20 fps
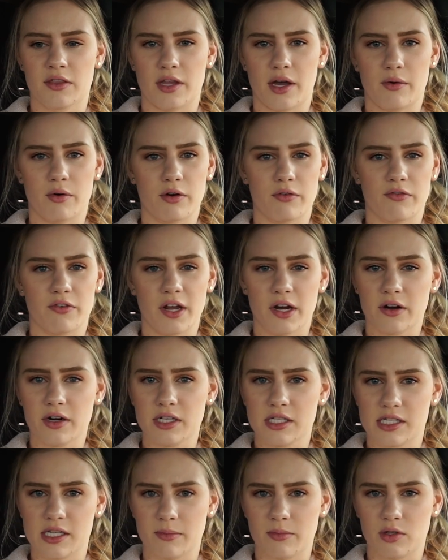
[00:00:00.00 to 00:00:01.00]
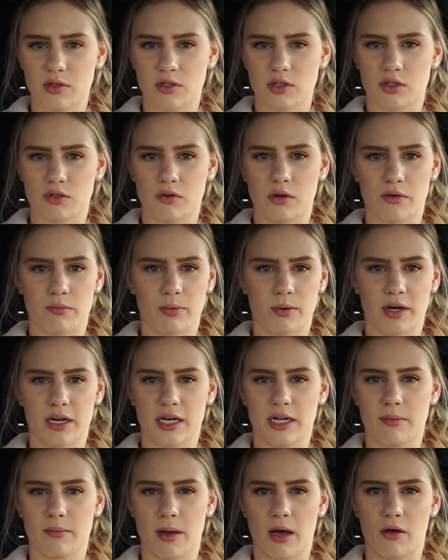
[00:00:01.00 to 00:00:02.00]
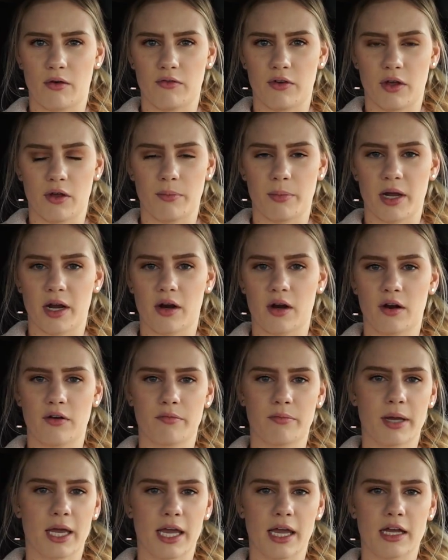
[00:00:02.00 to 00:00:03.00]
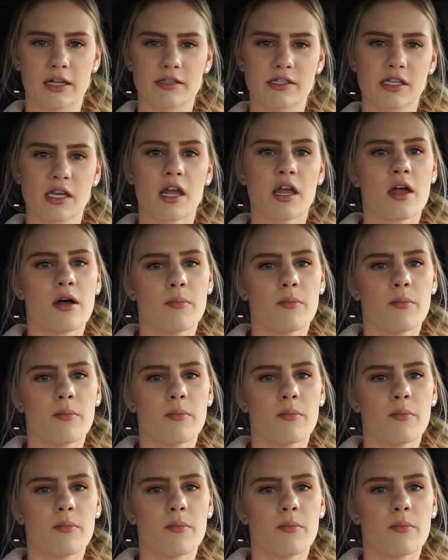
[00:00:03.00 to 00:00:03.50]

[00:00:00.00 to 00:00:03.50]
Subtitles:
that were very similar to a Brandy Melville pair of pants,